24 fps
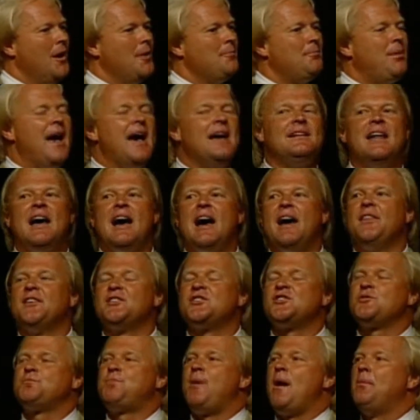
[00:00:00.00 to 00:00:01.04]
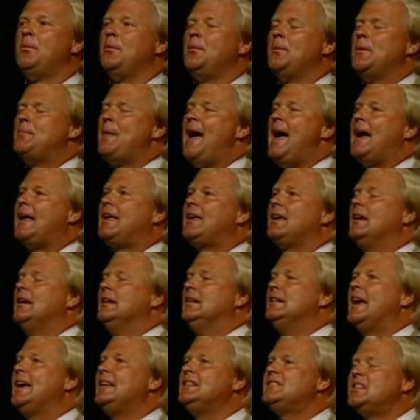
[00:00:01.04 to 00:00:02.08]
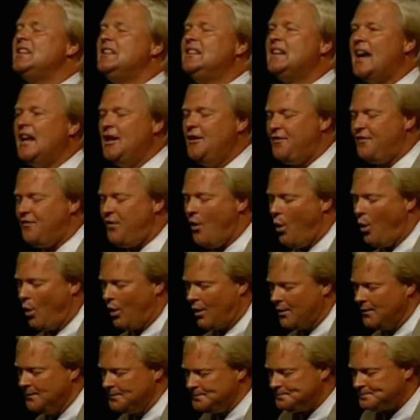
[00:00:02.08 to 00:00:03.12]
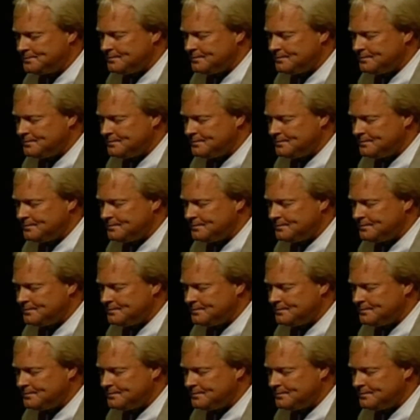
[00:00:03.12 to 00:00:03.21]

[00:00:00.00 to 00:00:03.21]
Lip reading: Pat and I, this was probably back in 1994,